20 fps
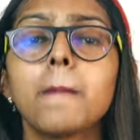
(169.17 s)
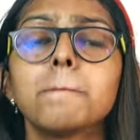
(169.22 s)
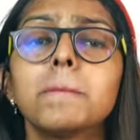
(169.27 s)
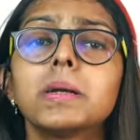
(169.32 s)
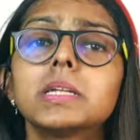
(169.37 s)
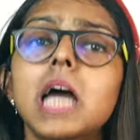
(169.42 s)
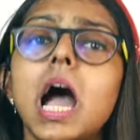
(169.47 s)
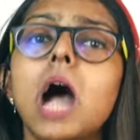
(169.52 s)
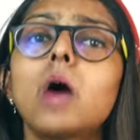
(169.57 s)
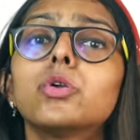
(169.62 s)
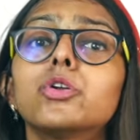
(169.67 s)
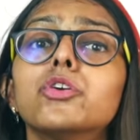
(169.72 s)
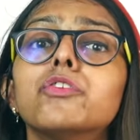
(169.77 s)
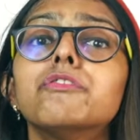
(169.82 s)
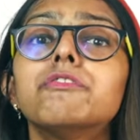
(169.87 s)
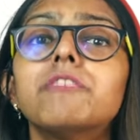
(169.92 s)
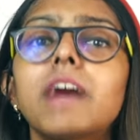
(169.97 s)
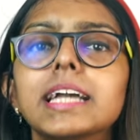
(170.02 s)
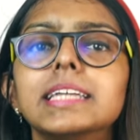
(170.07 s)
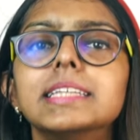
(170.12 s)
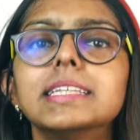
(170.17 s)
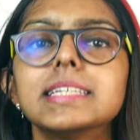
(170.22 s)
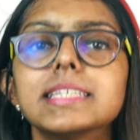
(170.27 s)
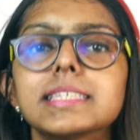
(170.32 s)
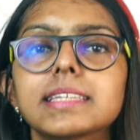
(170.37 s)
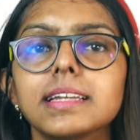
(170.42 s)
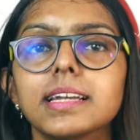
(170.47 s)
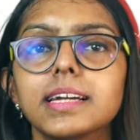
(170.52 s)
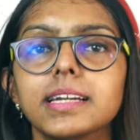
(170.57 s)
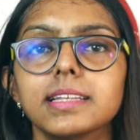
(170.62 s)
But how do you find these
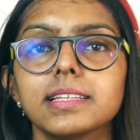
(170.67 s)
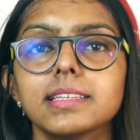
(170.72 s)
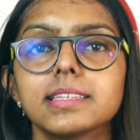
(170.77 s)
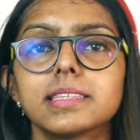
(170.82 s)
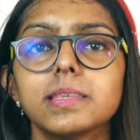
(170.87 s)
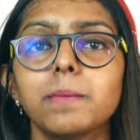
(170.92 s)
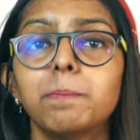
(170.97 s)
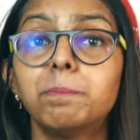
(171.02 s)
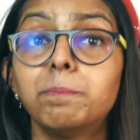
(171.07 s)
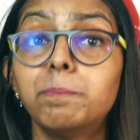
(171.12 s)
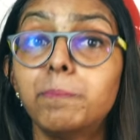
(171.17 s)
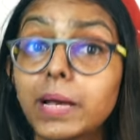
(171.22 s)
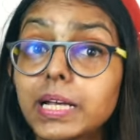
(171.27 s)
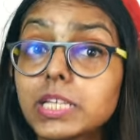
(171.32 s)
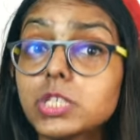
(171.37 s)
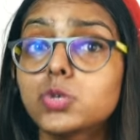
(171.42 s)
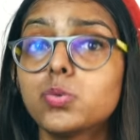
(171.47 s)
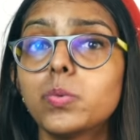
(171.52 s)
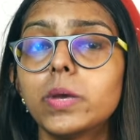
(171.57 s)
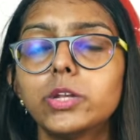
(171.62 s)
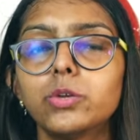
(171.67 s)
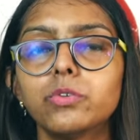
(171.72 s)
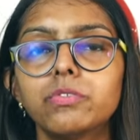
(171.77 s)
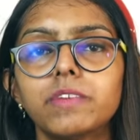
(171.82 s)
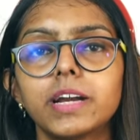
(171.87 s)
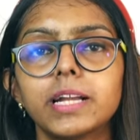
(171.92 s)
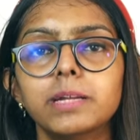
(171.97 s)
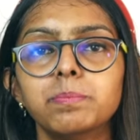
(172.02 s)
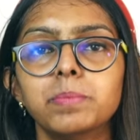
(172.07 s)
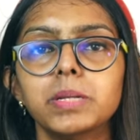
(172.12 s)
clients? The best way to
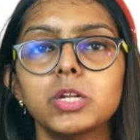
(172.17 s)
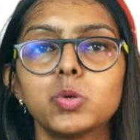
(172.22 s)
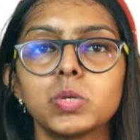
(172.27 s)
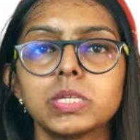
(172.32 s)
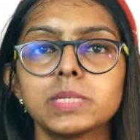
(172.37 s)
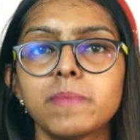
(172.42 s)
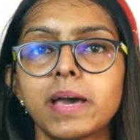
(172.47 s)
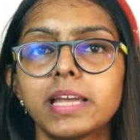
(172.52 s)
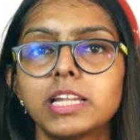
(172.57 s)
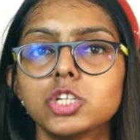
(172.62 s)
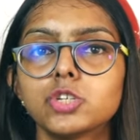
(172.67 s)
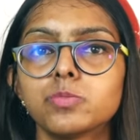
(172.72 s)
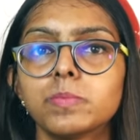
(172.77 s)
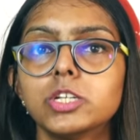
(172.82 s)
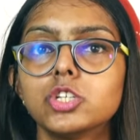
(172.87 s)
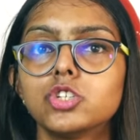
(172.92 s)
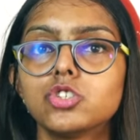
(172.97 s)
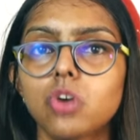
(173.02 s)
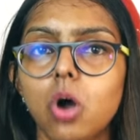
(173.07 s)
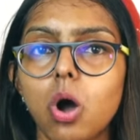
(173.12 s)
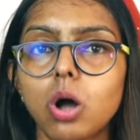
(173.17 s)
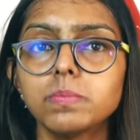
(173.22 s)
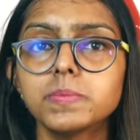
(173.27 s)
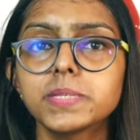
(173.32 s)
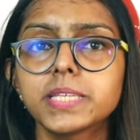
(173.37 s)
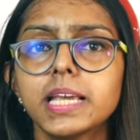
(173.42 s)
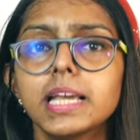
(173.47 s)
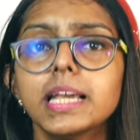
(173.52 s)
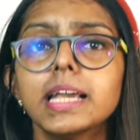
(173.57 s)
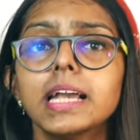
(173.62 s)
find Pinterest management
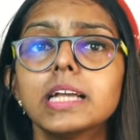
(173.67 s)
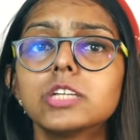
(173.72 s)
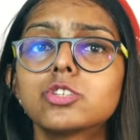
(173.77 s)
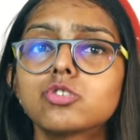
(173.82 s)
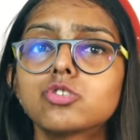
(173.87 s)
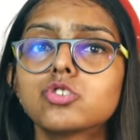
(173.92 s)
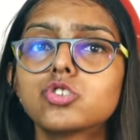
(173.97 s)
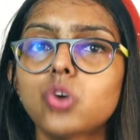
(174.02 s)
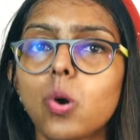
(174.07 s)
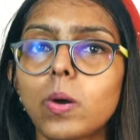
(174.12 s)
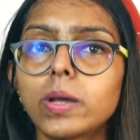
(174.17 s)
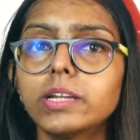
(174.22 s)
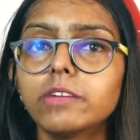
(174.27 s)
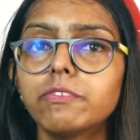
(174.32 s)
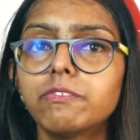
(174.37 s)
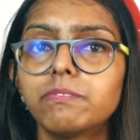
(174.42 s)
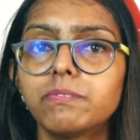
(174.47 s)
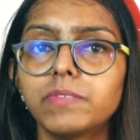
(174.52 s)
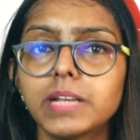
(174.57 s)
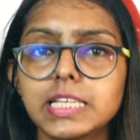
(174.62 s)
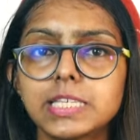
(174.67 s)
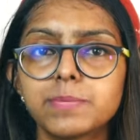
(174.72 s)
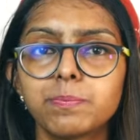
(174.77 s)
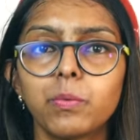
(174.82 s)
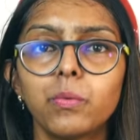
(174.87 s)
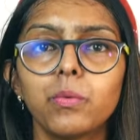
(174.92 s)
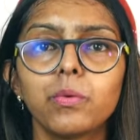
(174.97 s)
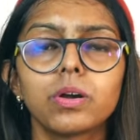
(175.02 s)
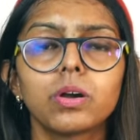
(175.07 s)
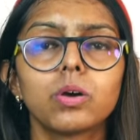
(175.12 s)
jobs is to join a
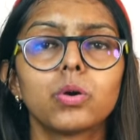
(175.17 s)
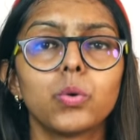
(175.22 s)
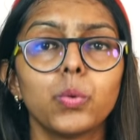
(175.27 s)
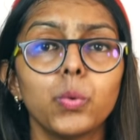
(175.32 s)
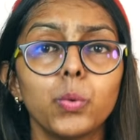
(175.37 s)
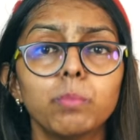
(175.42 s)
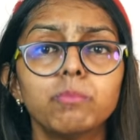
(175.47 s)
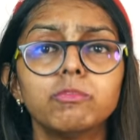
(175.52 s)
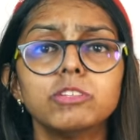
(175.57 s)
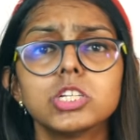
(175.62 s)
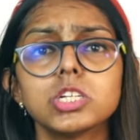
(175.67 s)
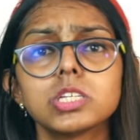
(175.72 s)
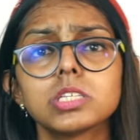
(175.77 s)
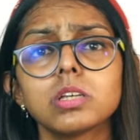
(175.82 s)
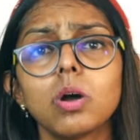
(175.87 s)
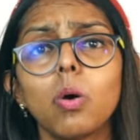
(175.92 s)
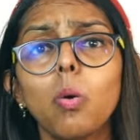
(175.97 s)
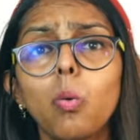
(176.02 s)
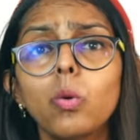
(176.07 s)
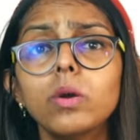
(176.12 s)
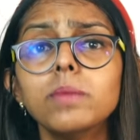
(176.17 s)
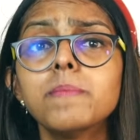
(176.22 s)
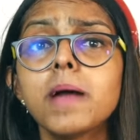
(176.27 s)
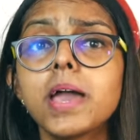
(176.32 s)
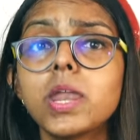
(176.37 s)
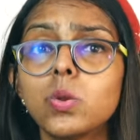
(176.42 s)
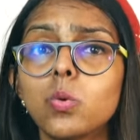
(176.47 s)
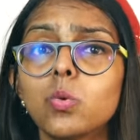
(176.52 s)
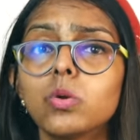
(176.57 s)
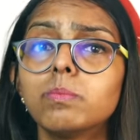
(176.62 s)
Facebook group which is owned
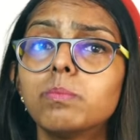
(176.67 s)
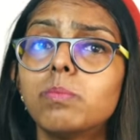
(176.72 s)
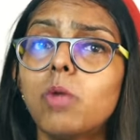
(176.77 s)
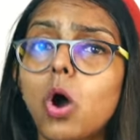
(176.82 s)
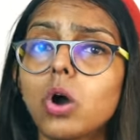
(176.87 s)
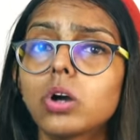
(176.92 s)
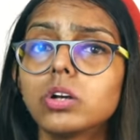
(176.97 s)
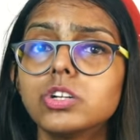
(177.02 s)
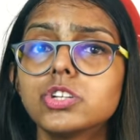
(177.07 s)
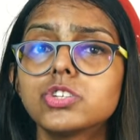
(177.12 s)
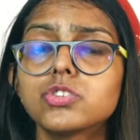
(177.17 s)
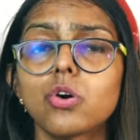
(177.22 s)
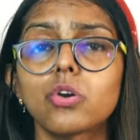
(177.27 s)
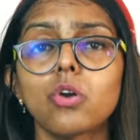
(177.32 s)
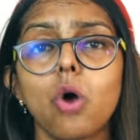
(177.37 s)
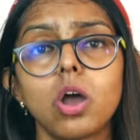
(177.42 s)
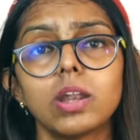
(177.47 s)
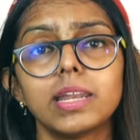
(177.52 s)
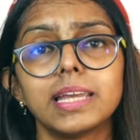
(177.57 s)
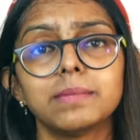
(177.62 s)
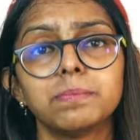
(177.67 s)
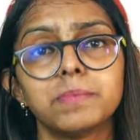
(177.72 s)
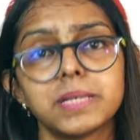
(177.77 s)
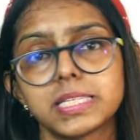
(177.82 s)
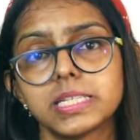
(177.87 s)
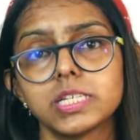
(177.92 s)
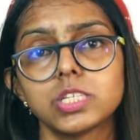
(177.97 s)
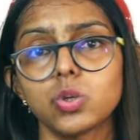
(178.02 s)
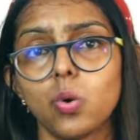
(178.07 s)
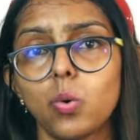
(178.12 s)
by known bloggers or online
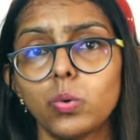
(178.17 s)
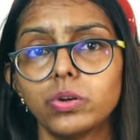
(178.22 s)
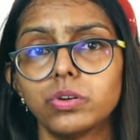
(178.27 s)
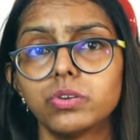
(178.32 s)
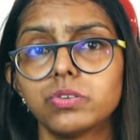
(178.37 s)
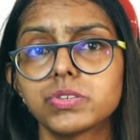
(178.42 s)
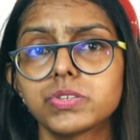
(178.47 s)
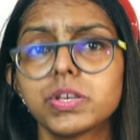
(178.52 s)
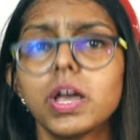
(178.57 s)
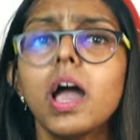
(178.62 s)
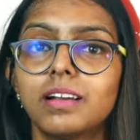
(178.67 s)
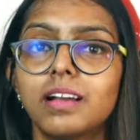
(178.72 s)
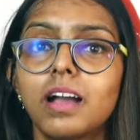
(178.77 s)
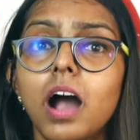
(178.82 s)
business owners.